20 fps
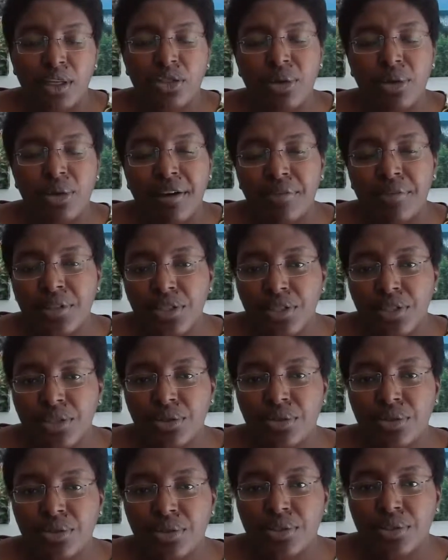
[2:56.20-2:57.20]
So every
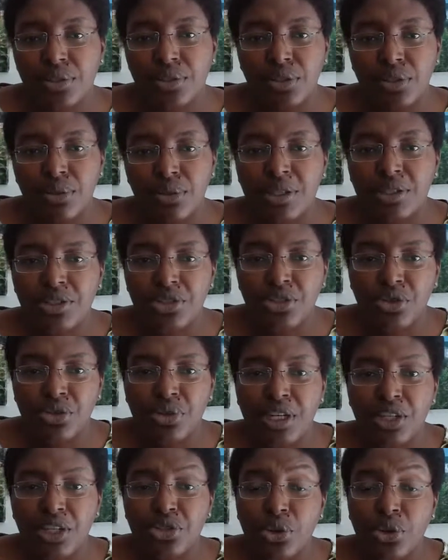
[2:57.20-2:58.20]
student, you must
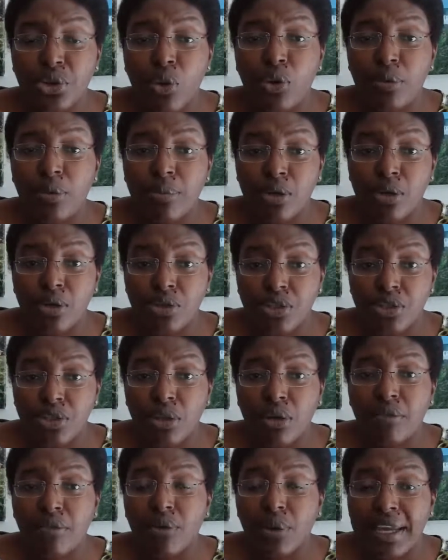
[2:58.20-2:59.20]
create your own
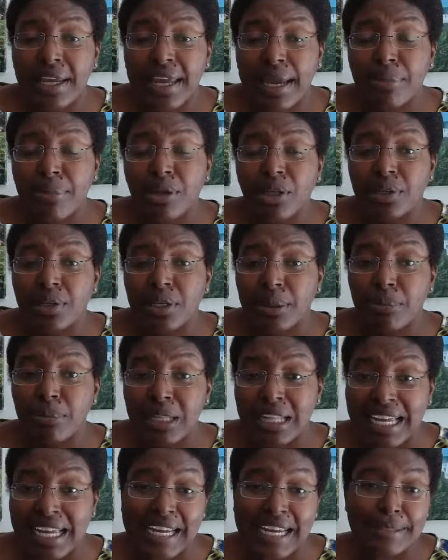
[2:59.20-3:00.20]
personal vocabulary
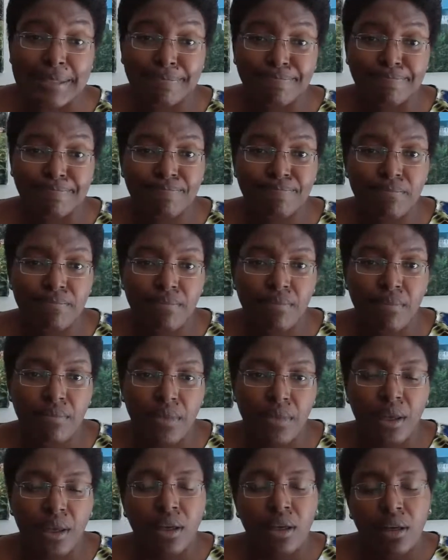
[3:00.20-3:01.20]
plan.
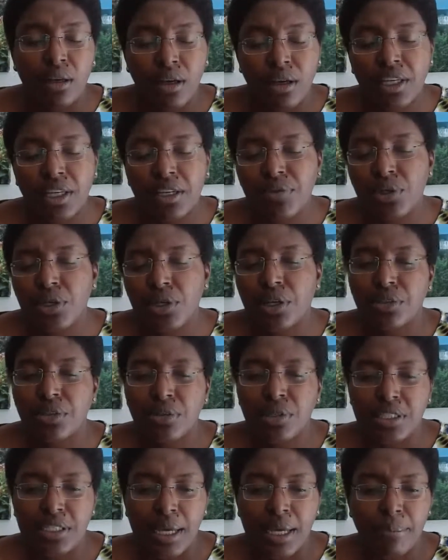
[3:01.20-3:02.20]
I'll give you another
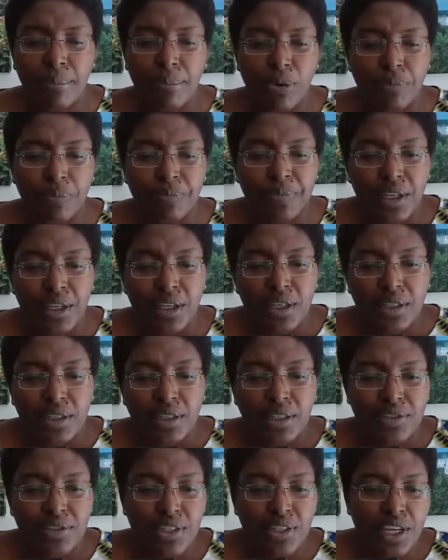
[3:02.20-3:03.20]
example.
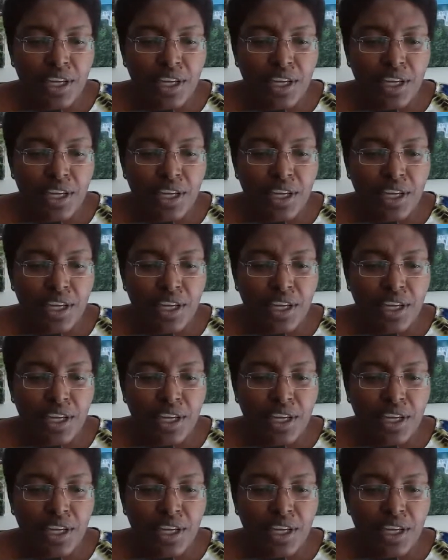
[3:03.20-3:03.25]
Let's